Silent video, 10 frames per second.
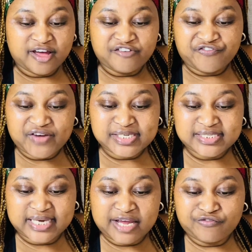
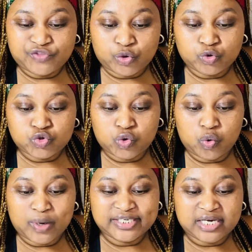first gave those
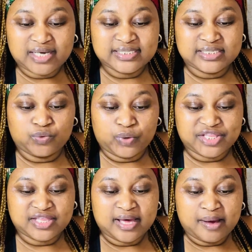who were tasked
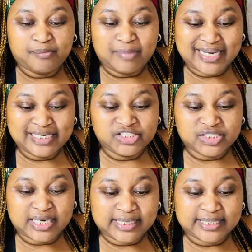with
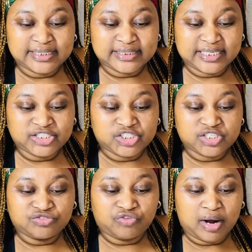managing
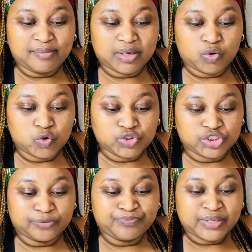accreditations for
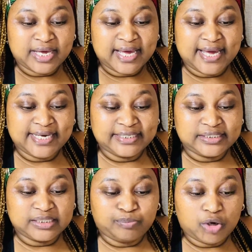Amakhosi a
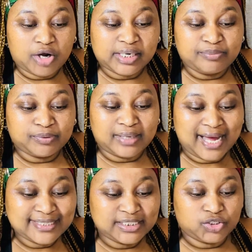deplorable
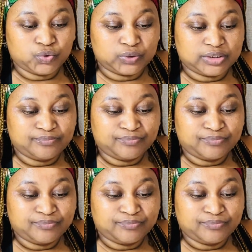attitude,